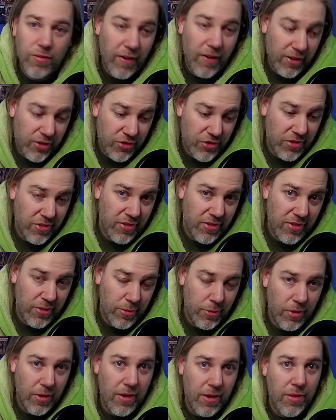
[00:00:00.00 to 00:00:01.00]
factions
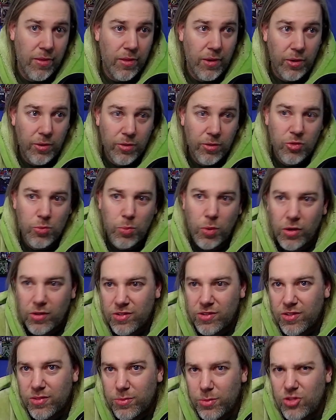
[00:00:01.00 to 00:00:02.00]
in the launch
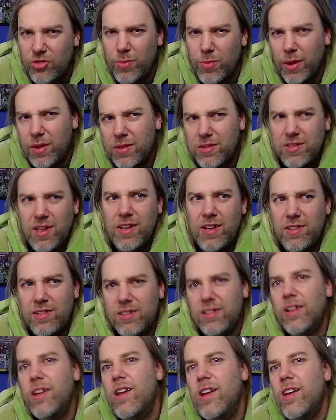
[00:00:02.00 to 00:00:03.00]
boxes, which makes
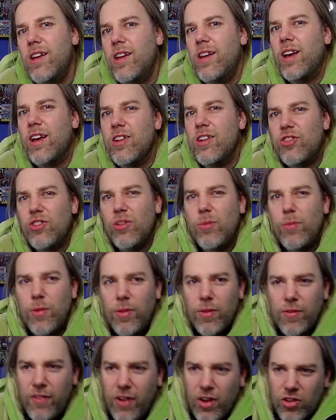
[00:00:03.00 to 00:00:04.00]
sense. I assume the
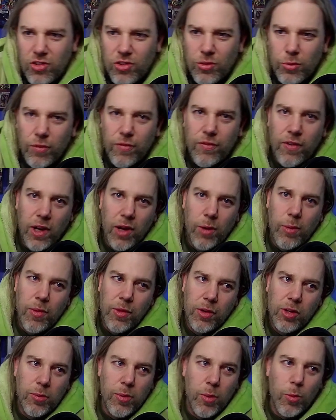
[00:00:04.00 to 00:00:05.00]
other factions will follow in
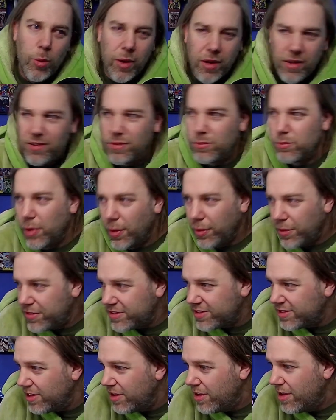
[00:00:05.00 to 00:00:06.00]
the coming weeks and
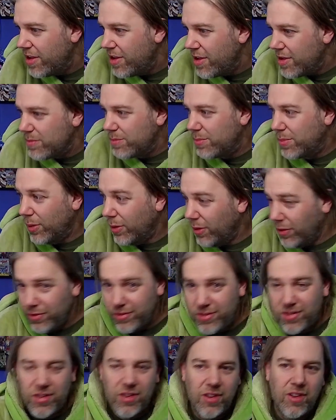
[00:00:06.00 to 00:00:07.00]
months,
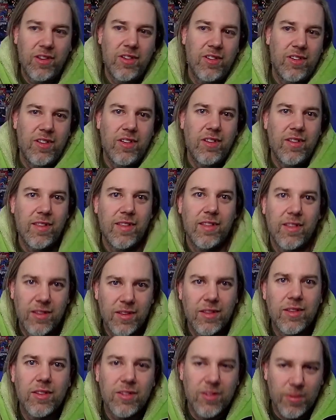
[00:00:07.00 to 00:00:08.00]
but
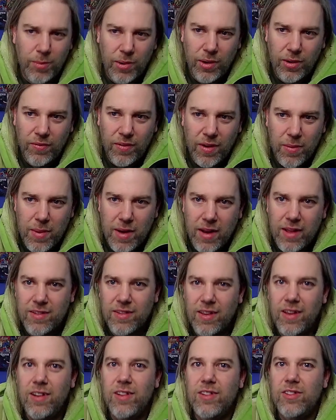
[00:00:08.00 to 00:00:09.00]
some lovely
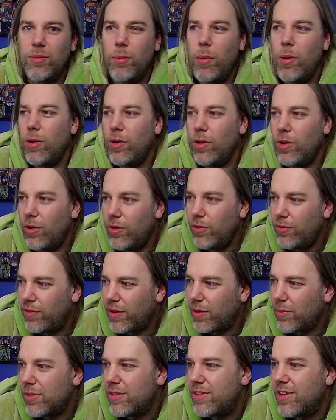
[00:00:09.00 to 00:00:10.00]
minis and some
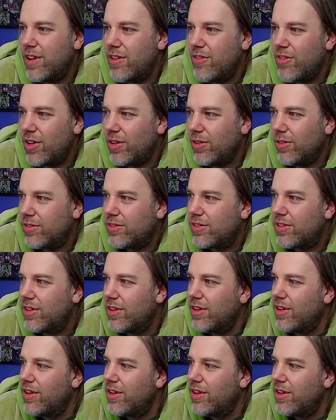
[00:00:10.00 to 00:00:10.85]
lovely materials.